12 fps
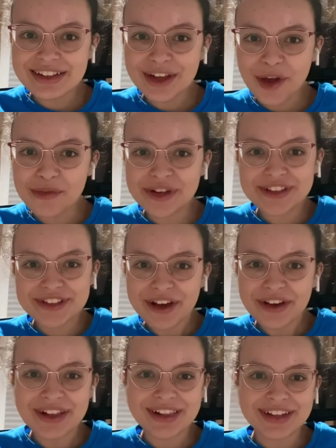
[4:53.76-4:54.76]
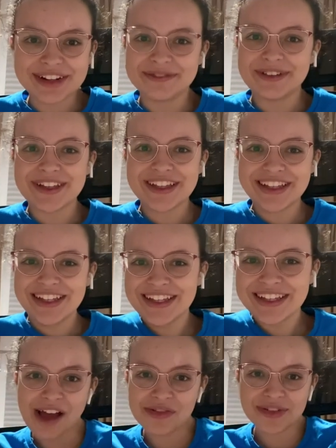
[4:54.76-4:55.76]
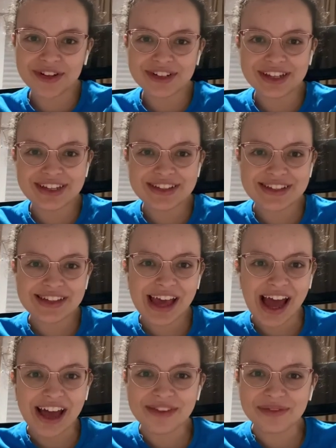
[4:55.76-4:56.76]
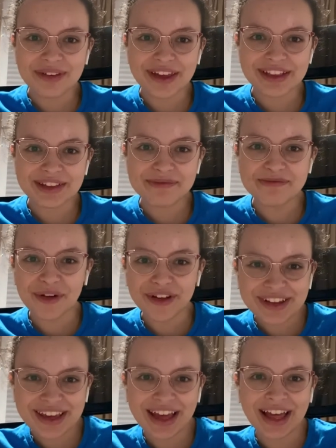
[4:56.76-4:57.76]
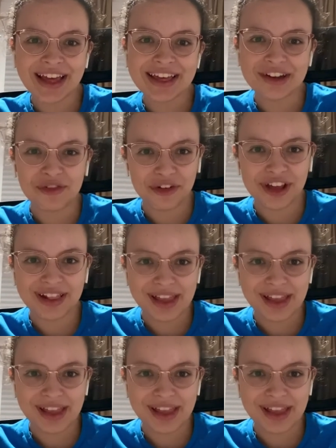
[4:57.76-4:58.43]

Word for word: we talk a little bit. After this, I met Monica in real